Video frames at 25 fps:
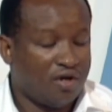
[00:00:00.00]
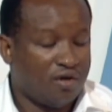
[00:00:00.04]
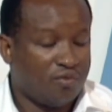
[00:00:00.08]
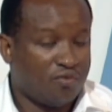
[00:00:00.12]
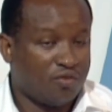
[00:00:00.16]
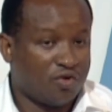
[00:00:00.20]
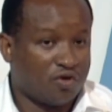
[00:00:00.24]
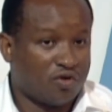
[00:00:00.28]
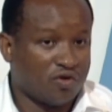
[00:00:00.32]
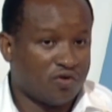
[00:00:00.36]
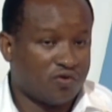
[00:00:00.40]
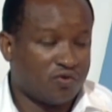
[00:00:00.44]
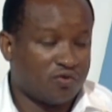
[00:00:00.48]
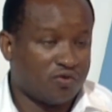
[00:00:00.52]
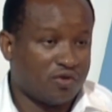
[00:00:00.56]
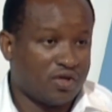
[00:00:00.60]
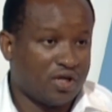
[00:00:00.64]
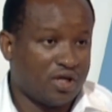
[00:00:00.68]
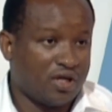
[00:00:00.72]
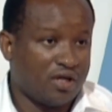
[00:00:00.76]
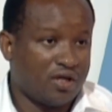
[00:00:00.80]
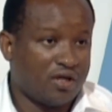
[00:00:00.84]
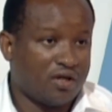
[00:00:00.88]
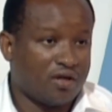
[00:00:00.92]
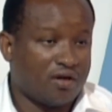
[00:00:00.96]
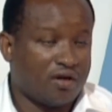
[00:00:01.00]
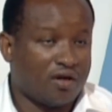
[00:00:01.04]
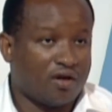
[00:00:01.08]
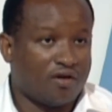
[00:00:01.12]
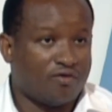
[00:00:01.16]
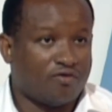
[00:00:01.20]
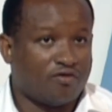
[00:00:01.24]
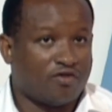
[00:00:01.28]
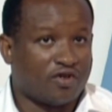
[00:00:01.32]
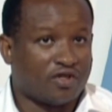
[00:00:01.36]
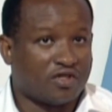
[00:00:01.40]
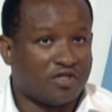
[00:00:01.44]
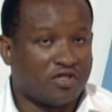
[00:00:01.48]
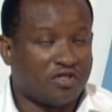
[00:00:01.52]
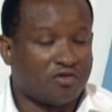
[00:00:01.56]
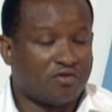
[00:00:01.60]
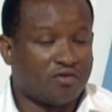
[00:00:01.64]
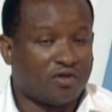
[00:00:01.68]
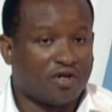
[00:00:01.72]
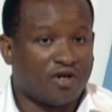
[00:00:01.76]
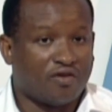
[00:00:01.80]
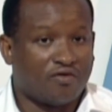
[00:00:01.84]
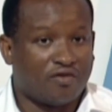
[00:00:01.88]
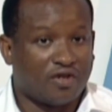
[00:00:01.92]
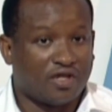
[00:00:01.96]
Because today, vaccination
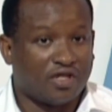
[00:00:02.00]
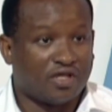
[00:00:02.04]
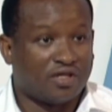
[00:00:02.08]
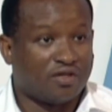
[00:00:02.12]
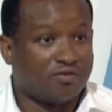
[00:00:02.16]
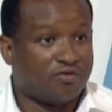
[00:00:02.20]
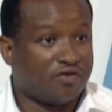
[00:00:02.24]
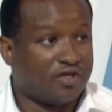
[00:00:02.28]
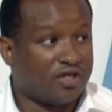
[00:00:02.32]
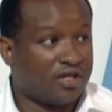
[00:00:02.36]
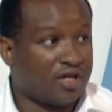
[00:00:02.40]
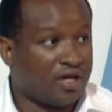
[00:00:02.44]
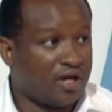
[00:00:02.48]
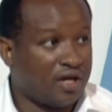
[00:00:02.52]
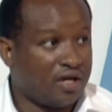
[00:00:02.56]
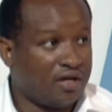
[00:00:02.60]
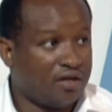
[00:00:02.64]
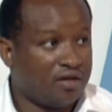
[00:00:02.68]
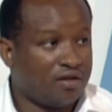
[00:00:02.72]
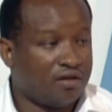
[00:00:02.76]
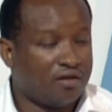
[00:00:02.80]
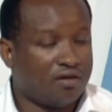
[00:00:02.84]
coverage is very high.